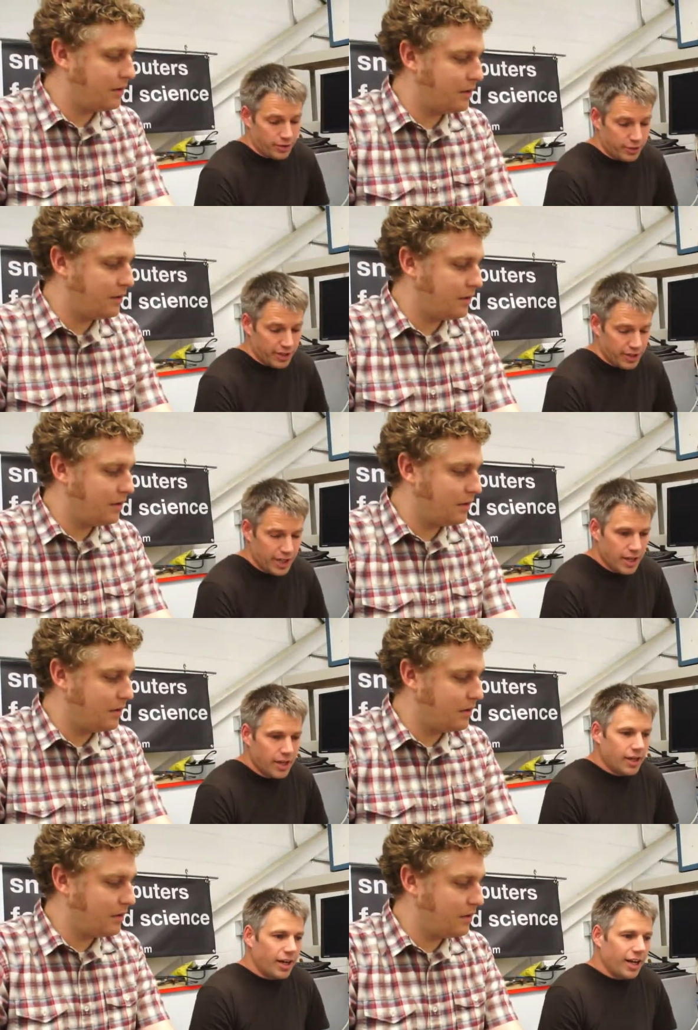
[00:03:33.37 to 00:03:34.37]
Speaker 1: to do it.
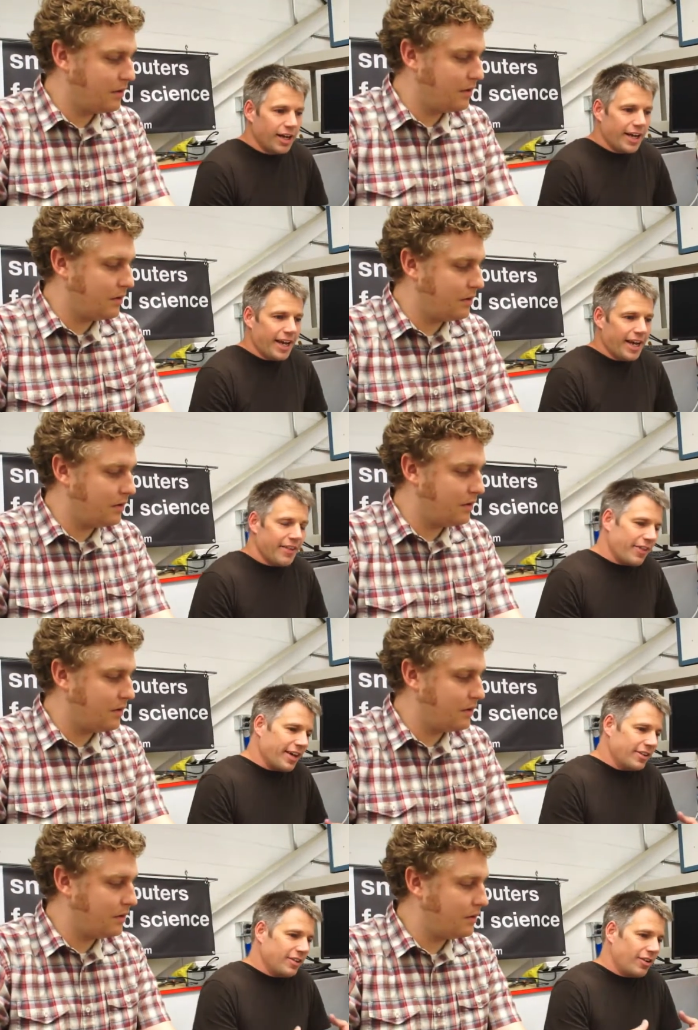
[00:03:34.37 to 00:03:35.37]
Uh, and
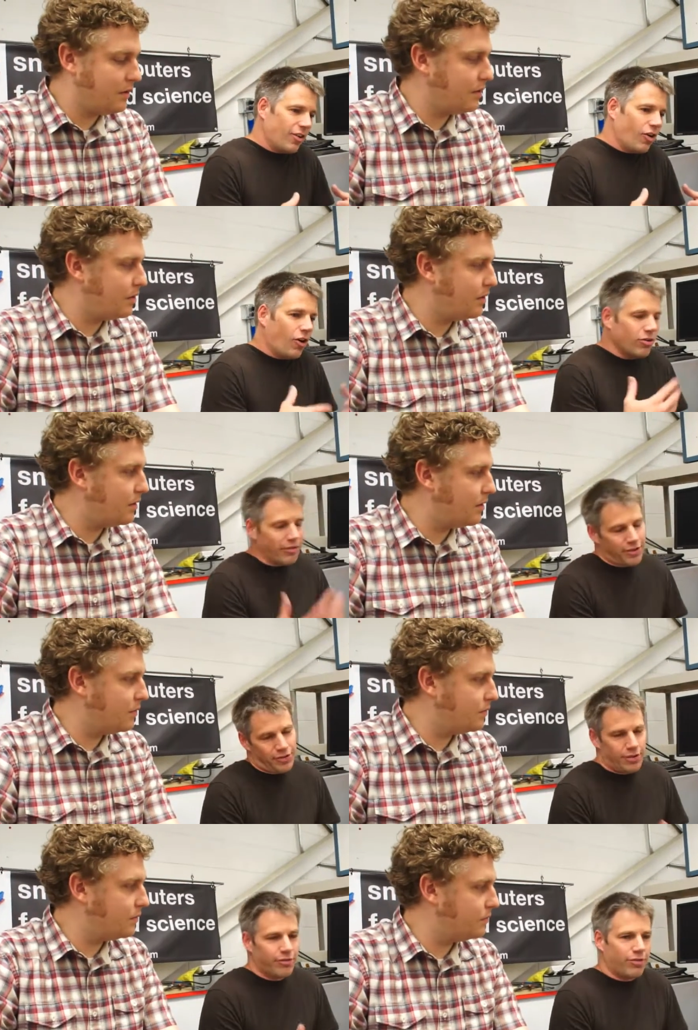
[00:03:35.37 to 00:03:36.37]
then all of the
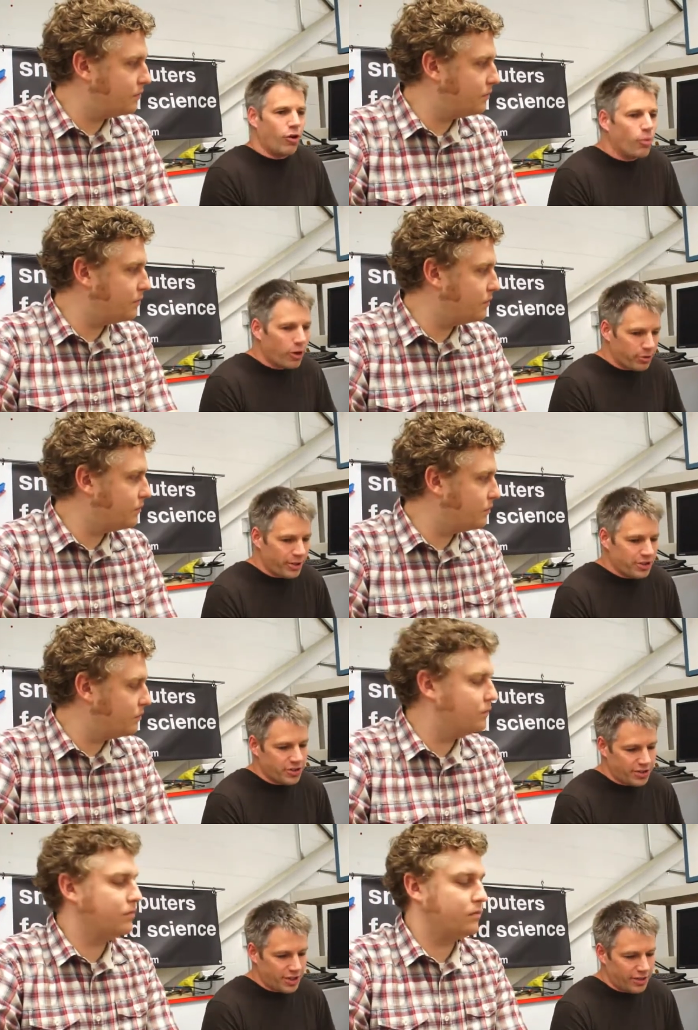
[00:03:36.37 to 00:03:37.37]
sort of home automation
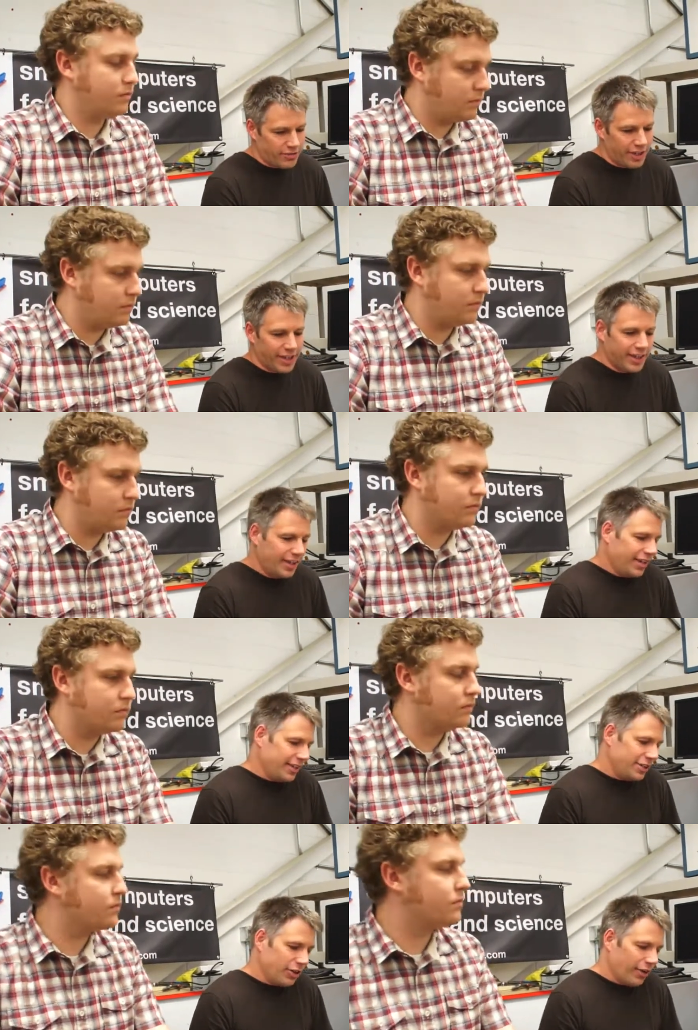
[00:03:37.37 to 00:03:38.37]
stuff, like
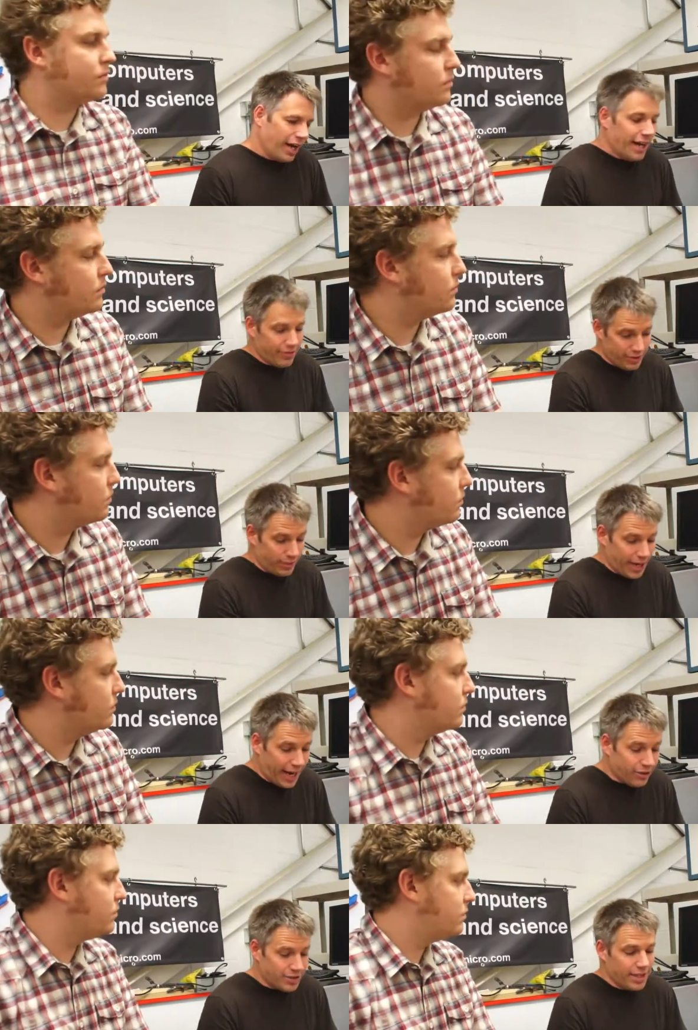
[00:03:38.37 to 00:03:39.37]
you know, I have in my
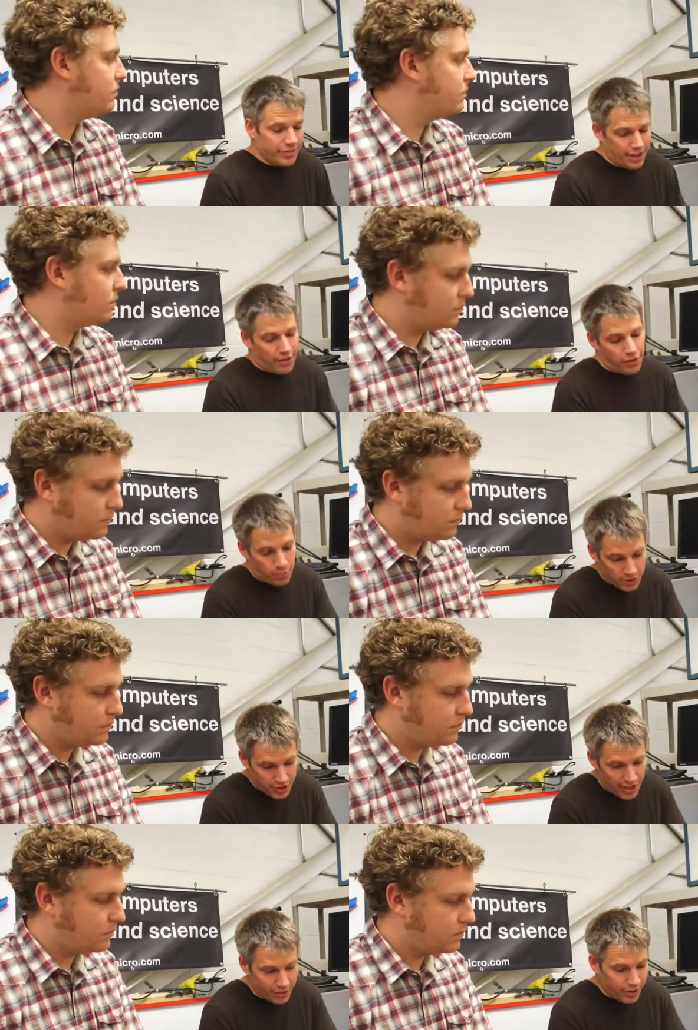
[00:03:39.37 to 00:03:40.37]
house, I have like a
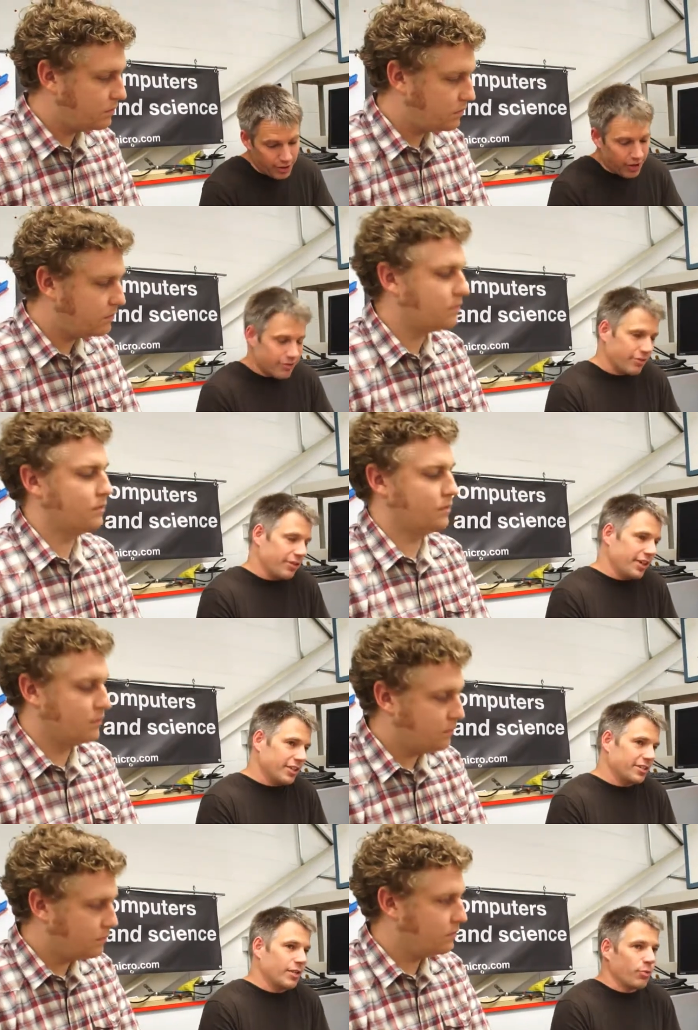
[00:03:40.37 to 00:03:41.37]
thermostat running off of
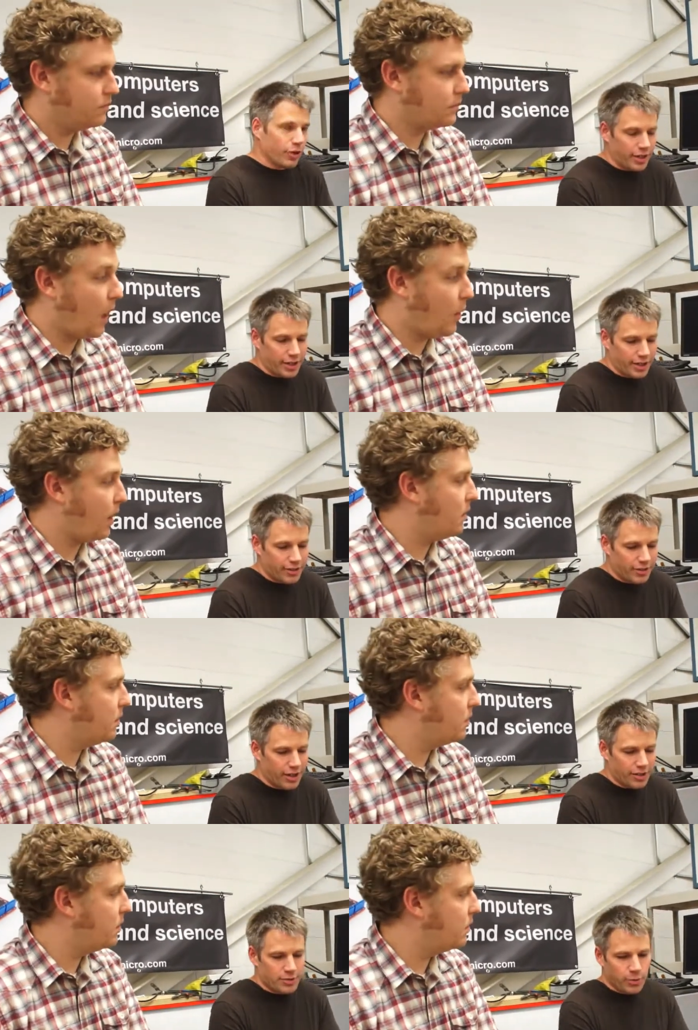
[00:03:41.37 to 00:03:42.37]
this. I'm working on oh, wow.
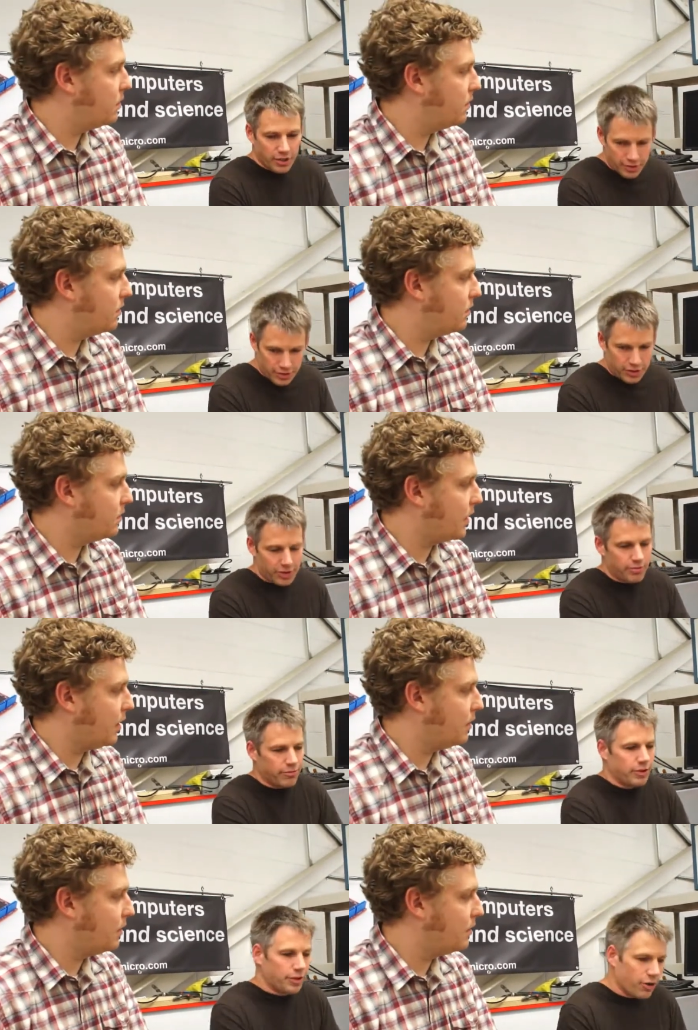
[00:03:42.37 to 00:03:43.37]
a, a sprinkler system yeah.
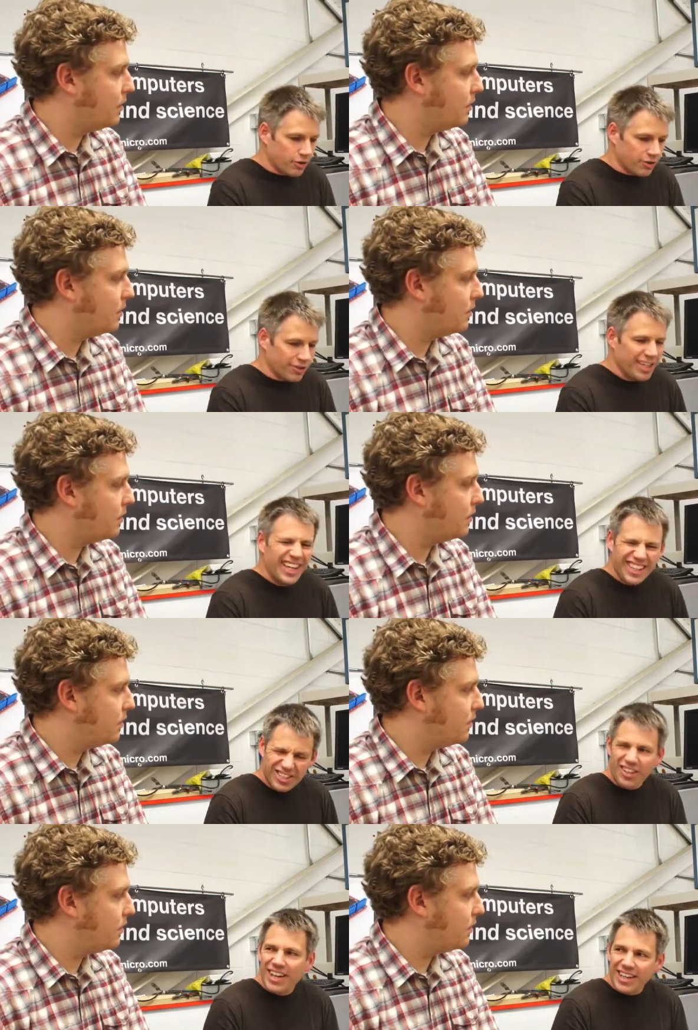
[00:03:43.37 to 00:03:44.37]
for the garden. There's
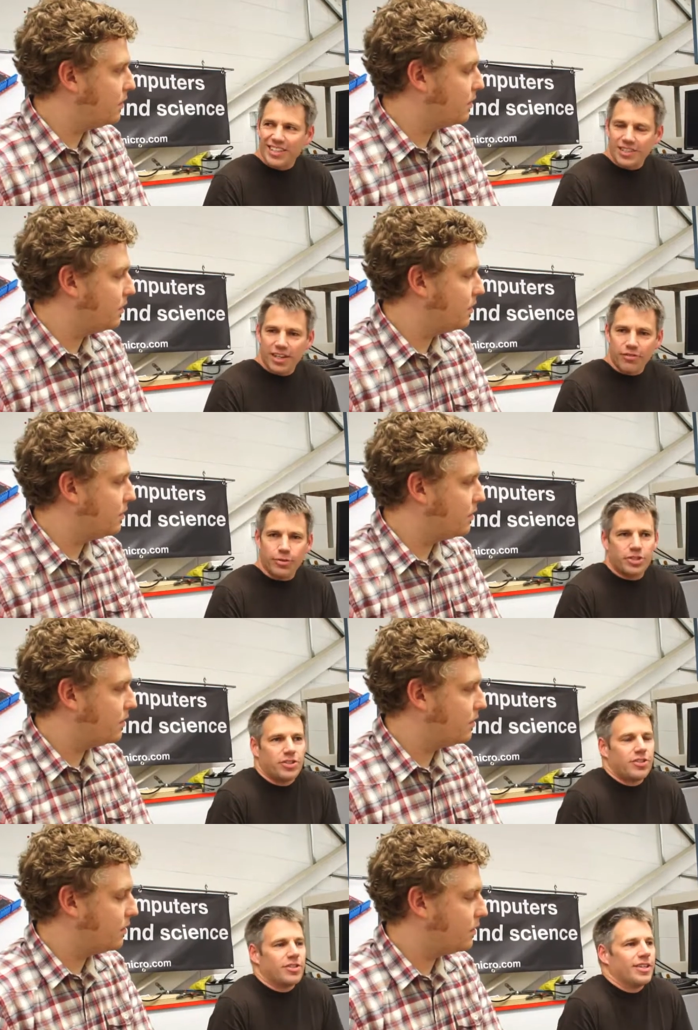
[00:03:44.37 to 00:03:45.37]
all that kind of stuff, which
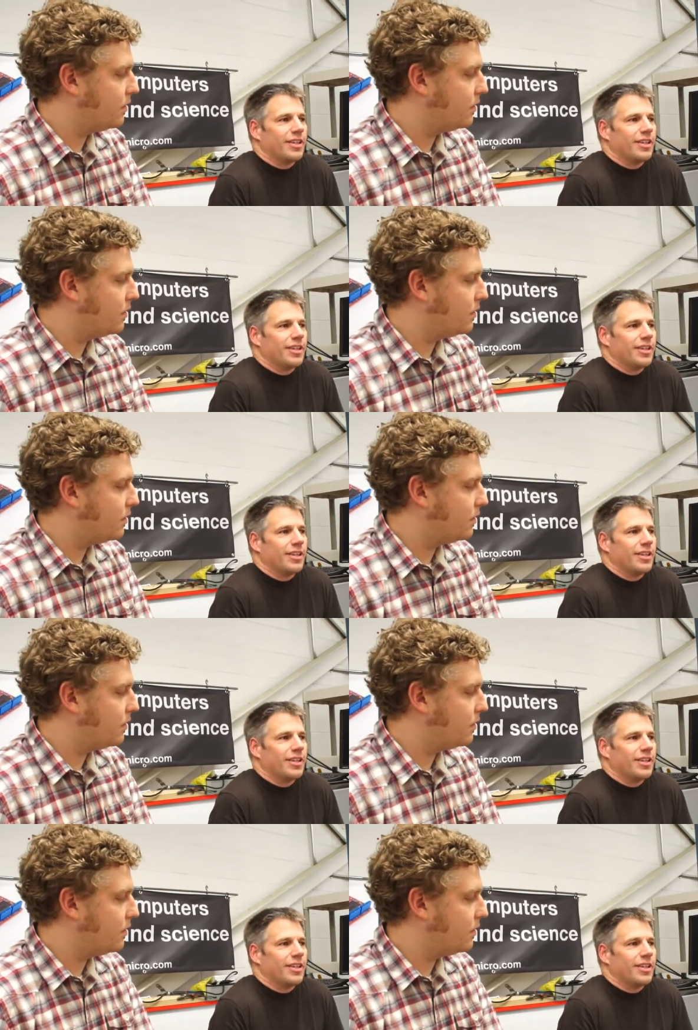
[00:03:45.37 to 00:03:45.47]
is